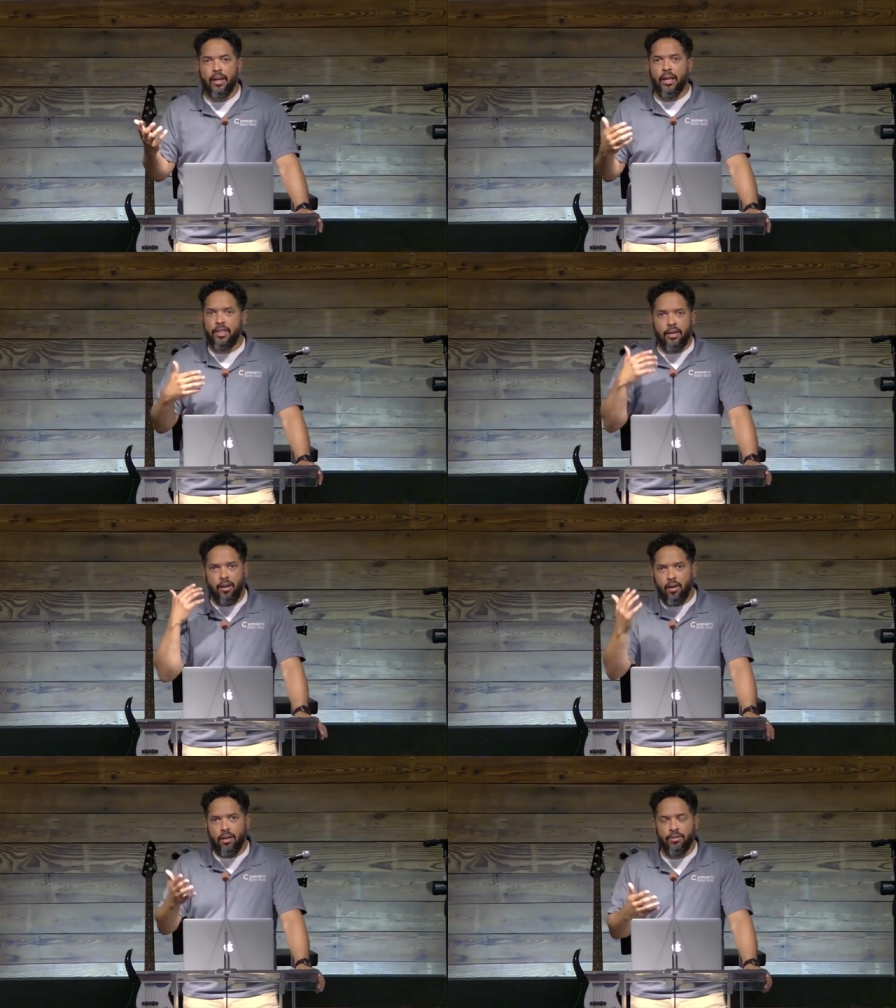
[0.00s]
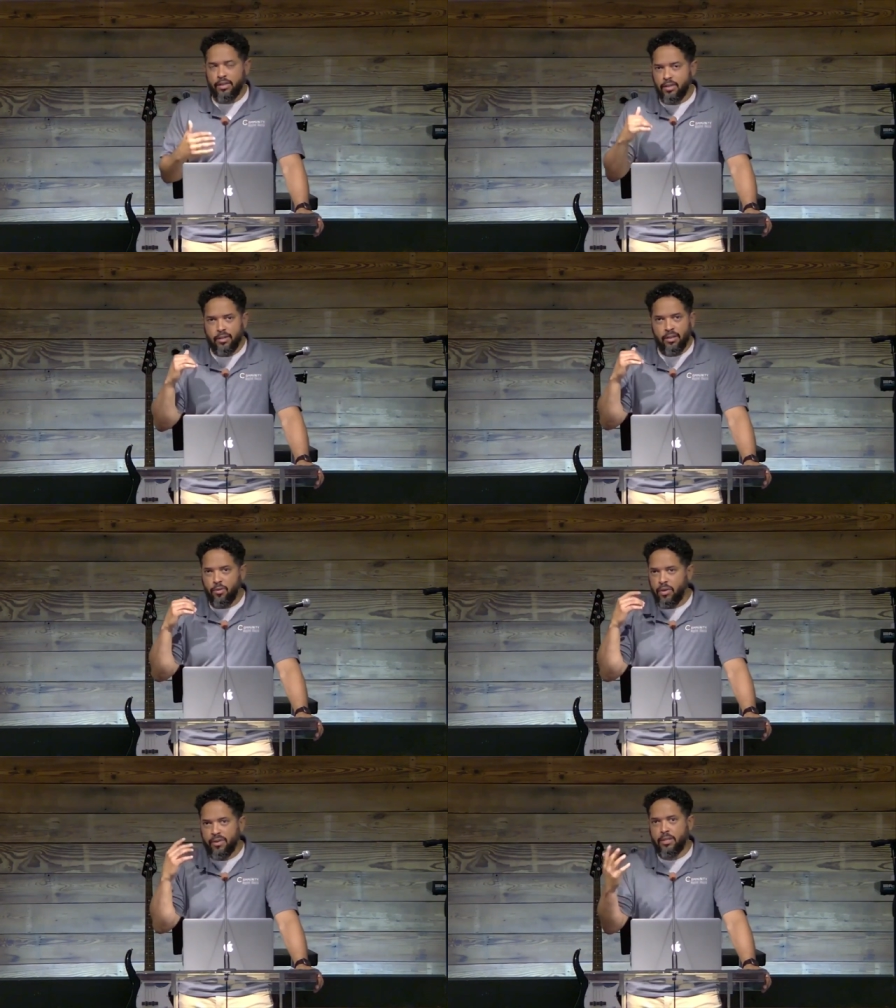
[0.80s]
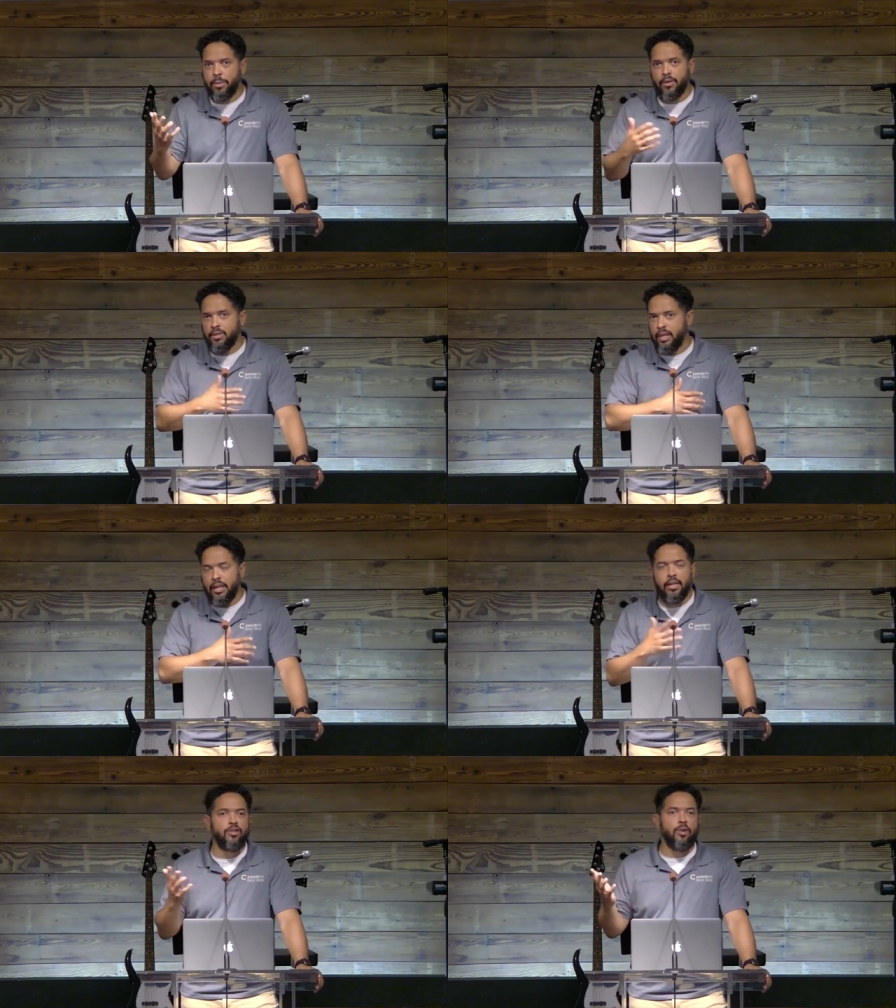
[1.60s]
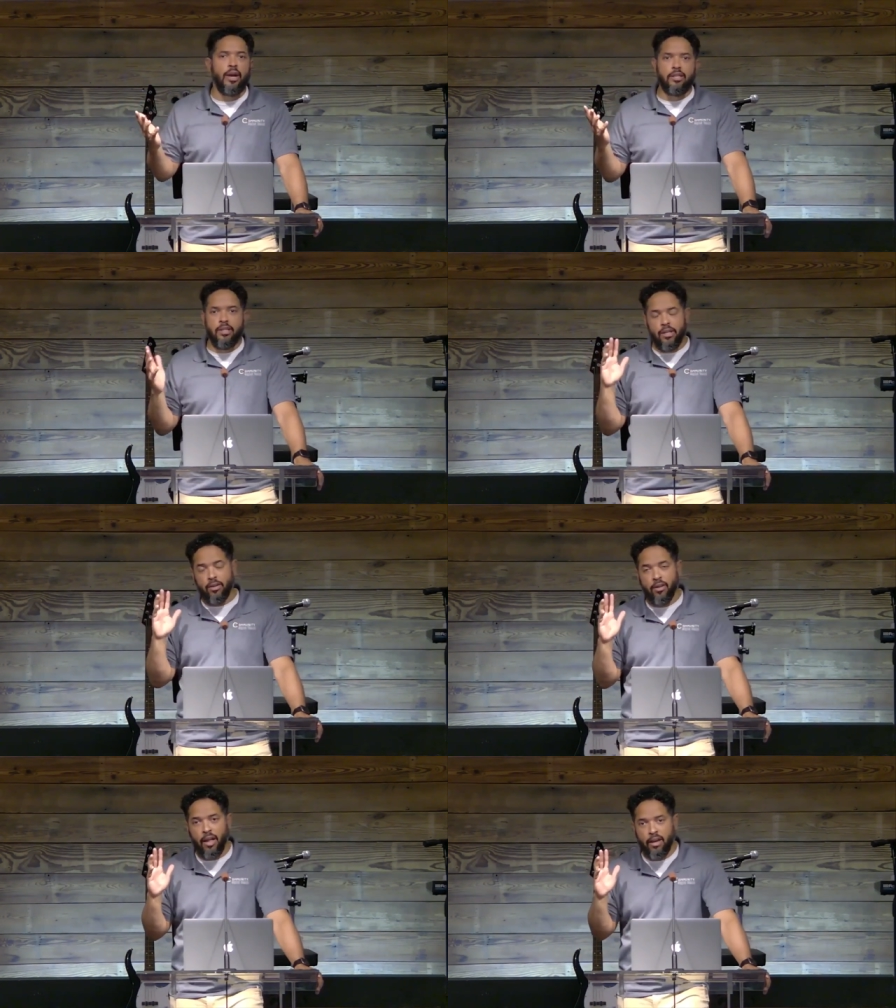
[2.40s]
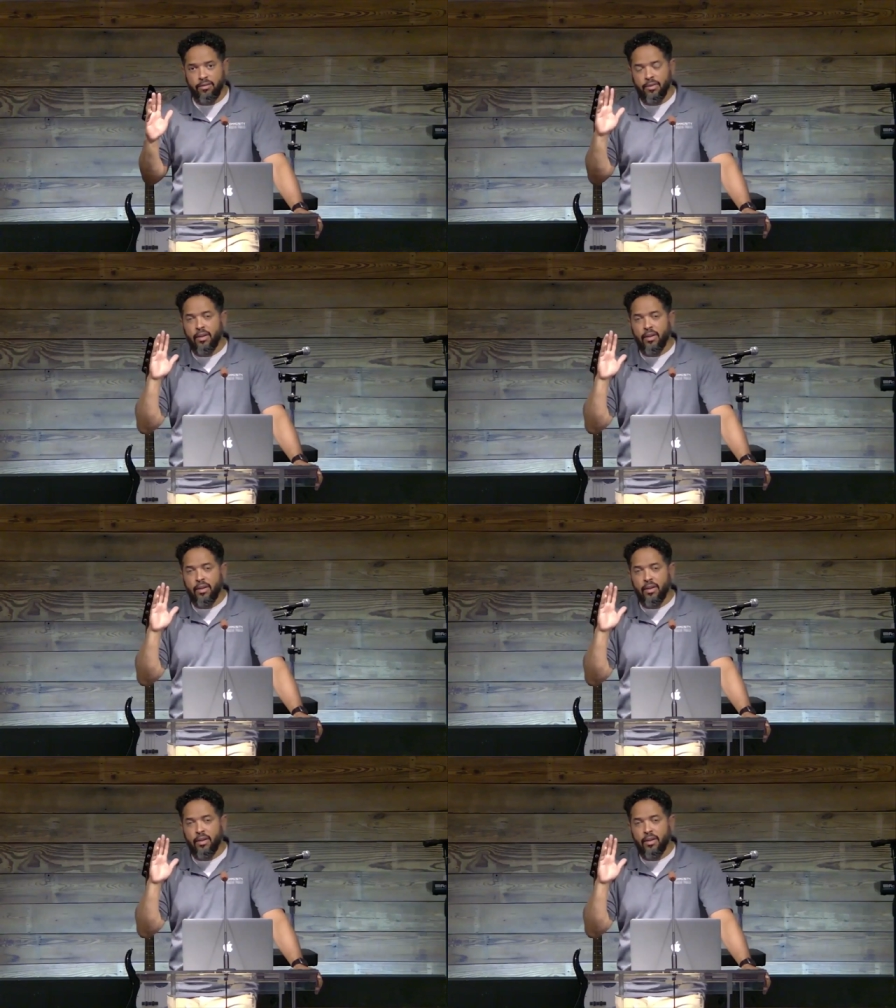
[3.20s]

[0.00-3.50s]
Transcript: I think all of us, if we've experienced any tragedy in our lives,